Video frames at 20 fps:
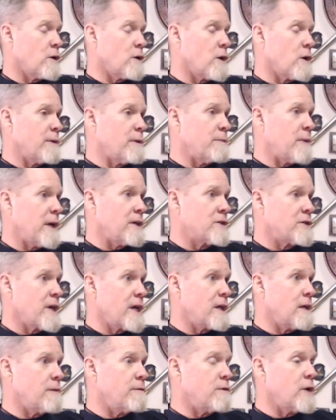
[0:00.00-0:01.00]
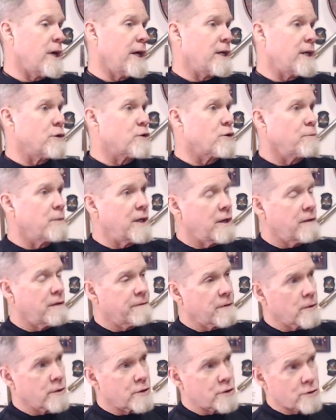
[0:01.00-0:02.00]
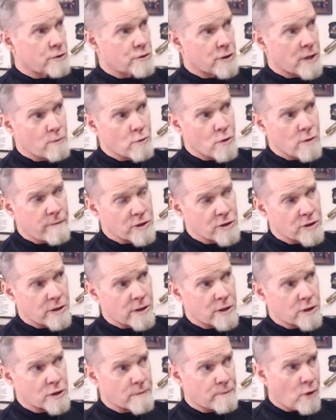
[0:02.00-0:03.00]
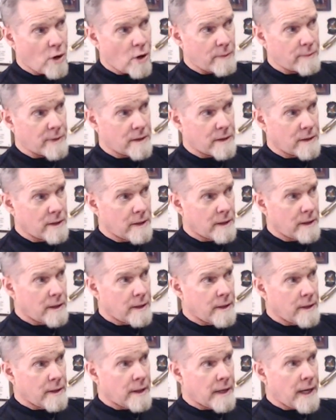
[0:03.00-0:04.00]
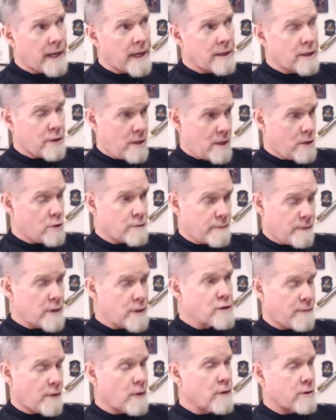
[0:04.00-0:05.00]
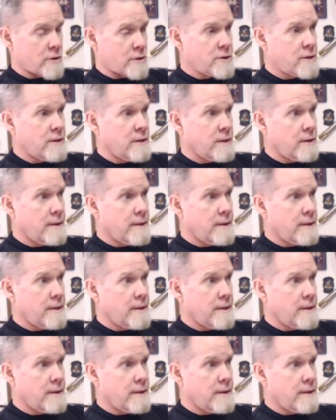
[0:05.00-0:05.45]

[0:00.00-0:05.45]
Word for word: an Army base. They give you like intermediate furniture. So they move us into this apartment and it's furnished.